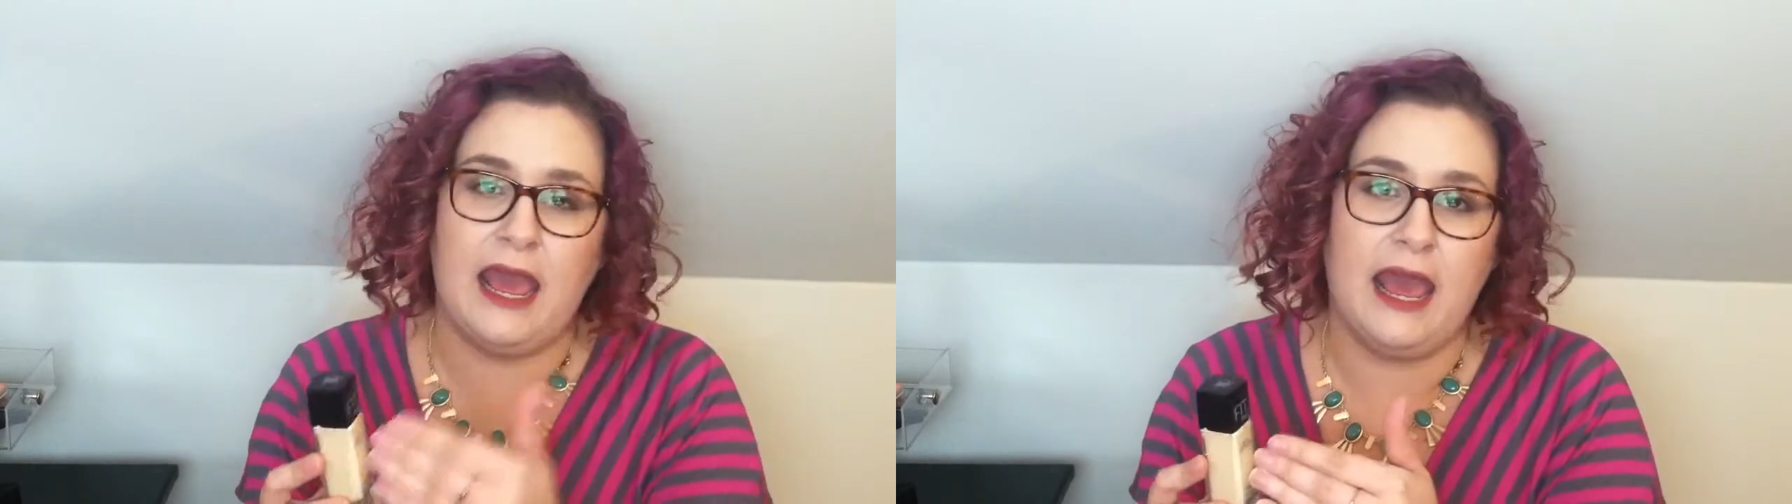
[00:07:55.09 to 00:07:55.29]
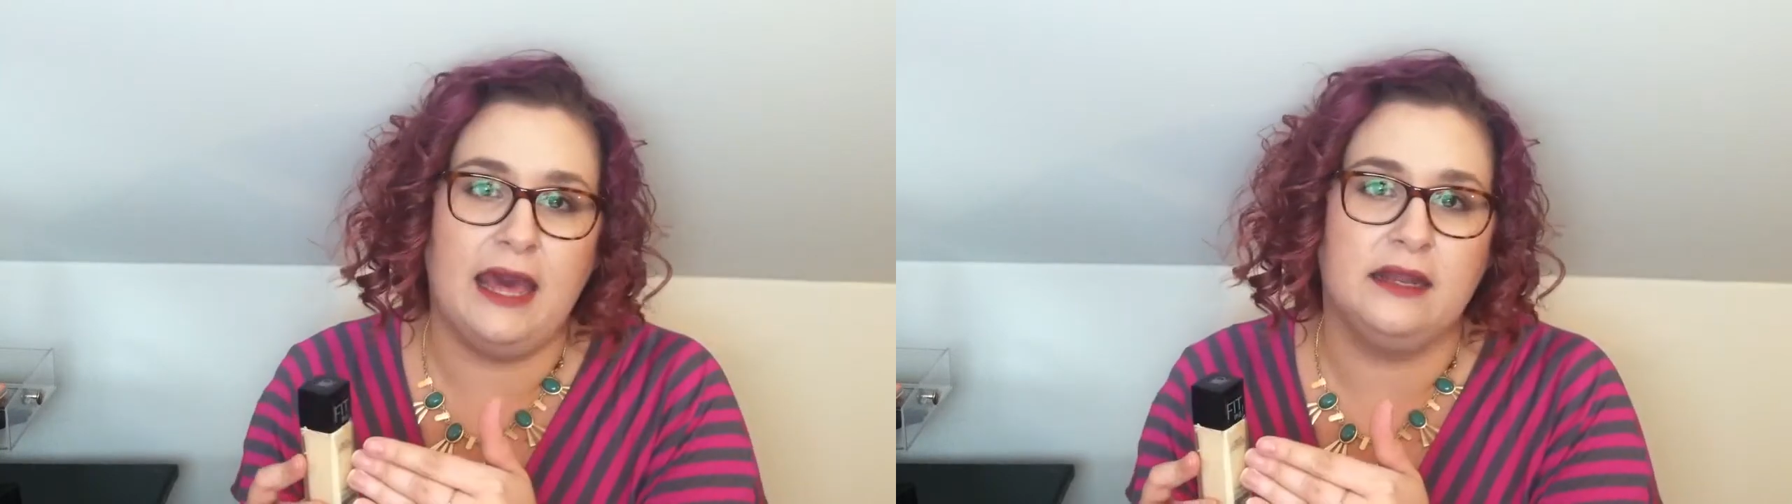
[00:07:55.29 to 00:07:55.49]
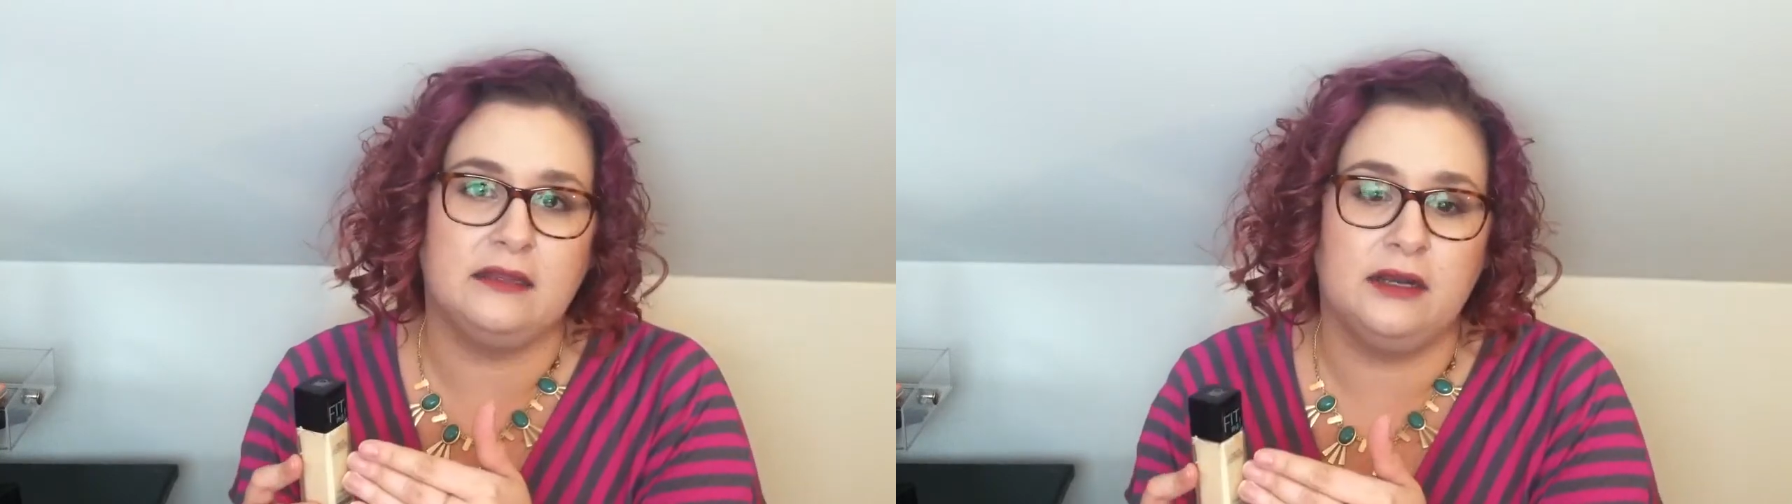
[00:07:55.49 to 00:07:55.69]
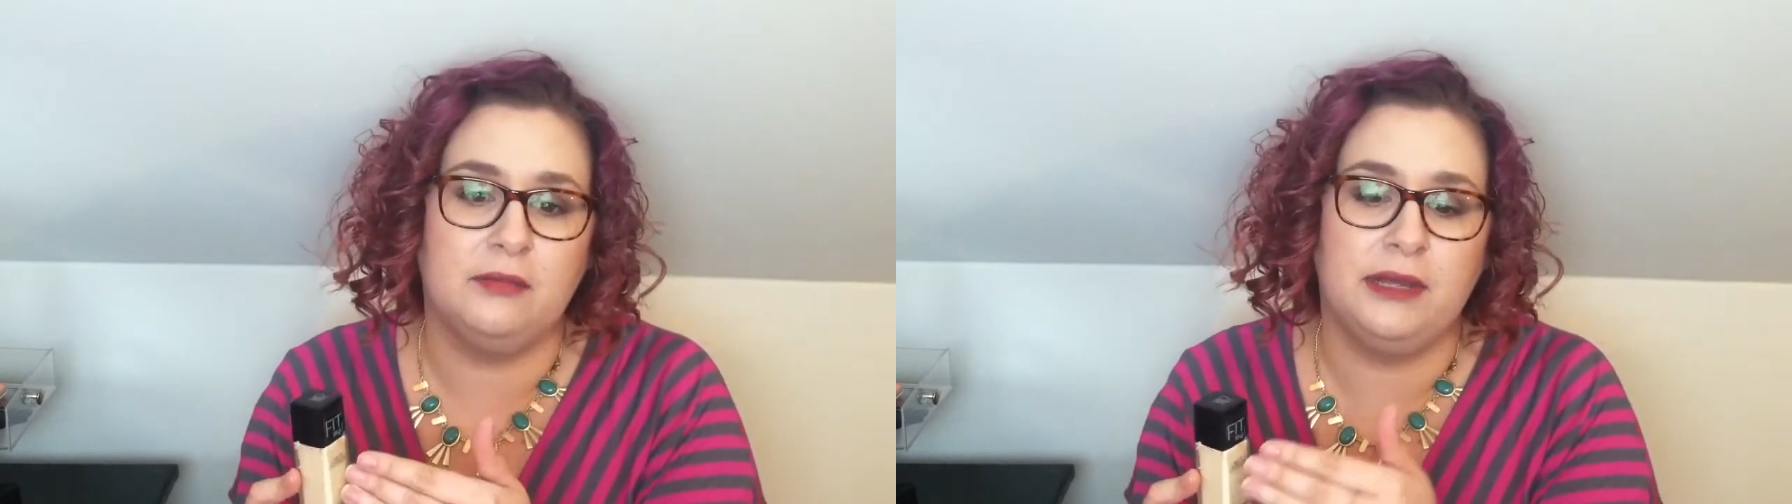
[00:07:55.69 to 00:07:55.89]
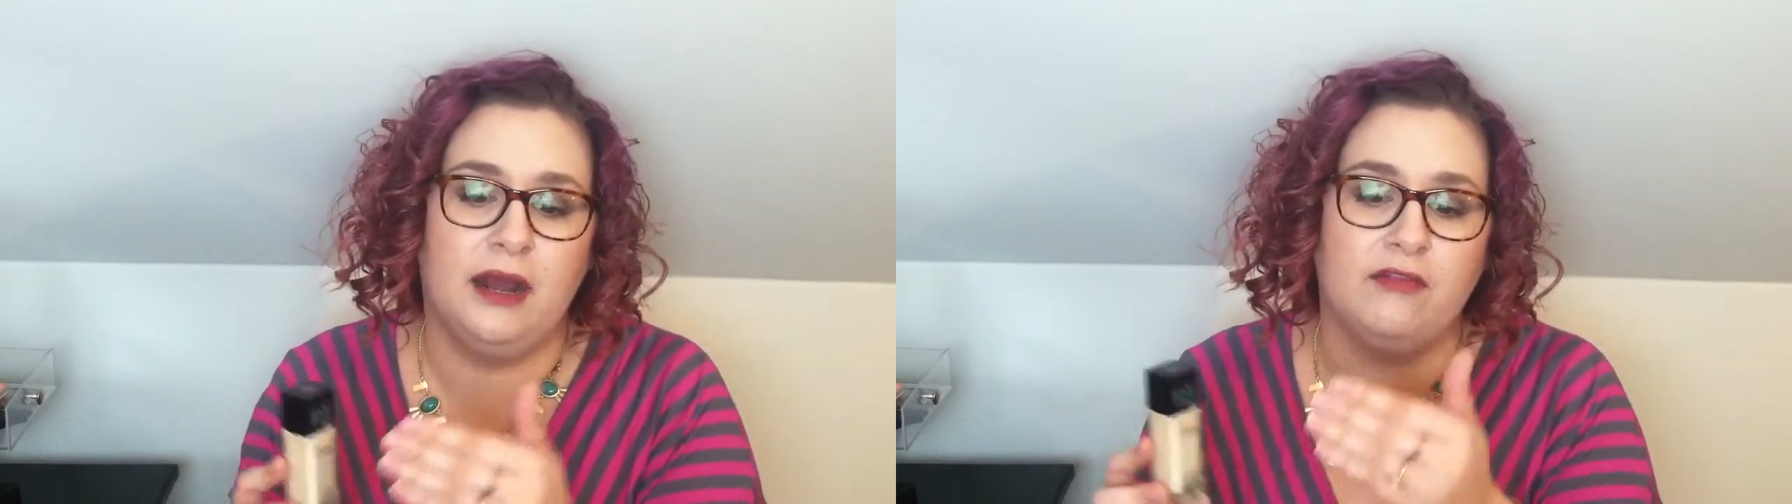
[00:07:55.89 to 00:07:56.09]
add a
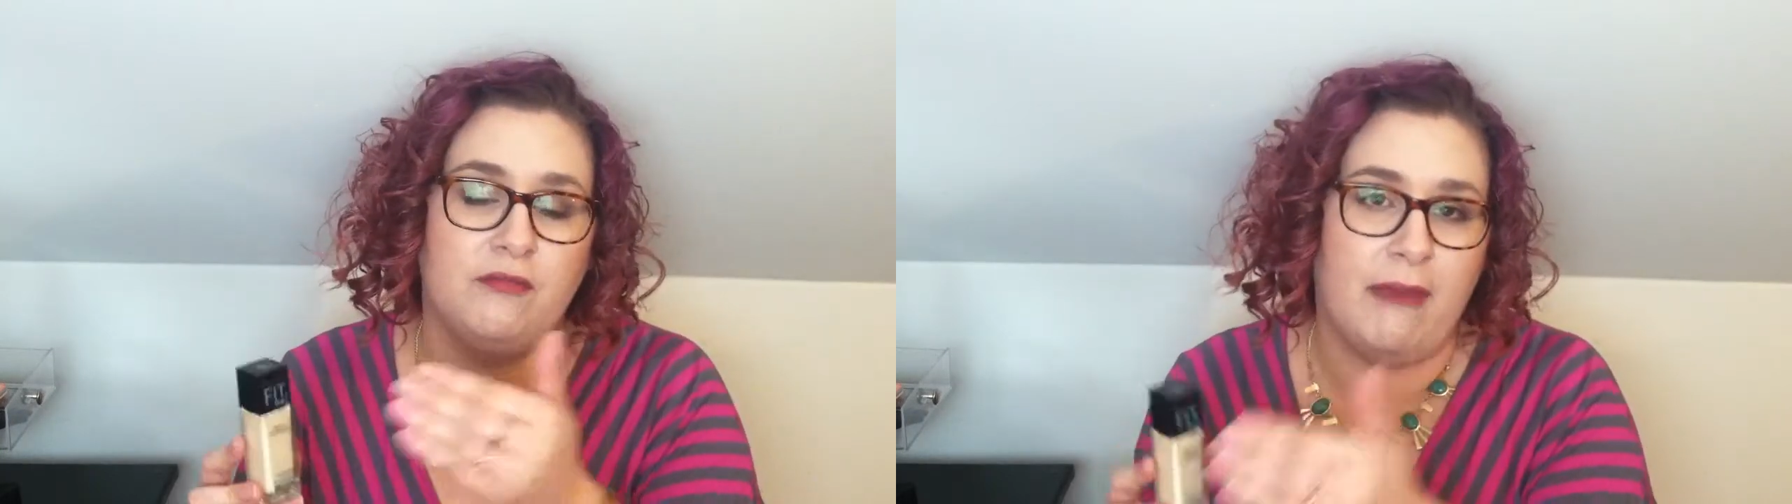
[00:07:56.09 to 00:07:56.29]
little bit of